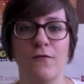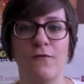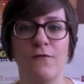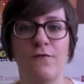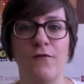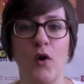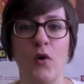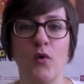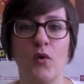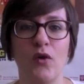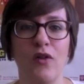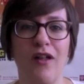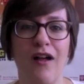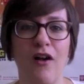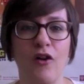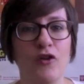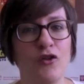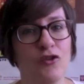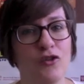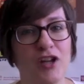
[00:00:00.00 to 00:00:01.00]
vocal
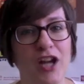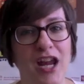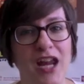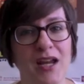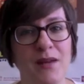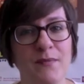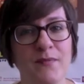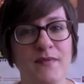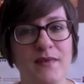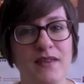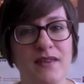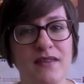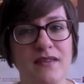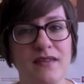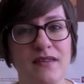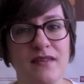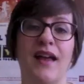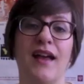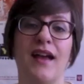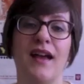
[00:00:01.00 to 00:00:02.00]
Hunger
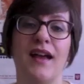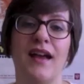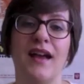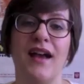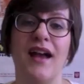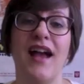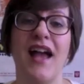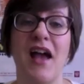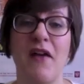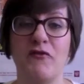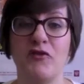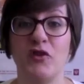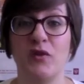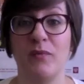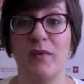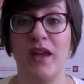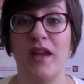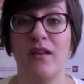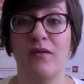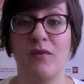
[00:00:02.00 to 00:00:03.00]
Games? I have to
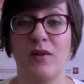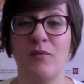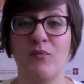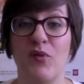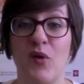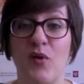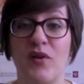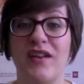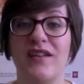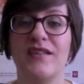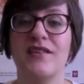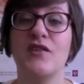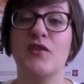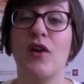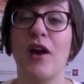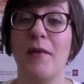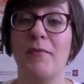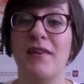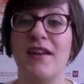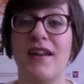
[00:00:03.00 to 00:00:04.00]
admit, when Brody
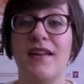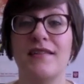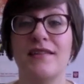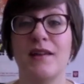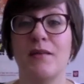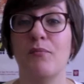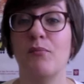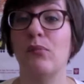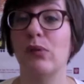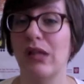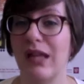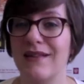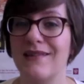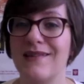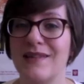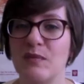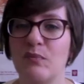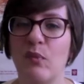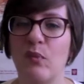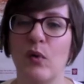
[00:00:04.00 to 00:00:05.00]
described it as a blood
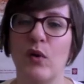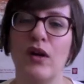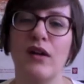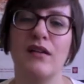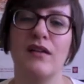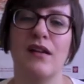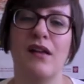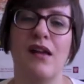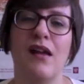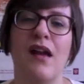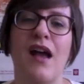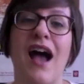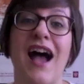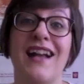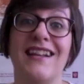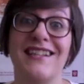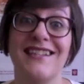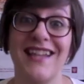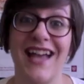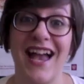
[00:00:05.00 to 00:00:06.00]
sport, I
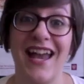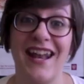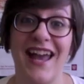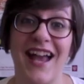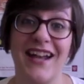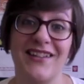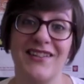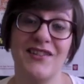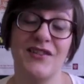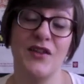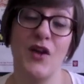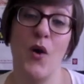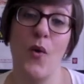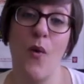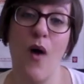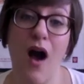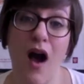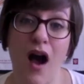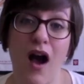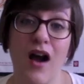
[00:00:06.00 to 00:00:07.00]
side-eyed so
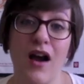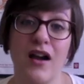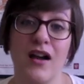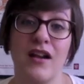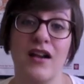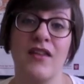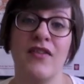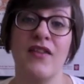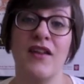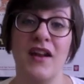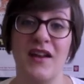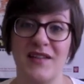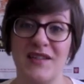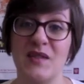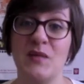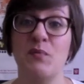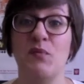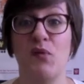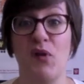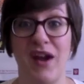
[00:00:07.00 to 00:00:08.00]
hard that I
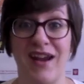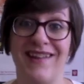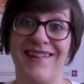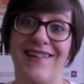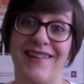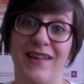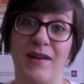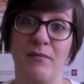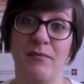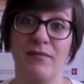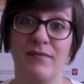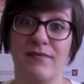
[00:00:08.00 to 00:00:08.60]
sprained them.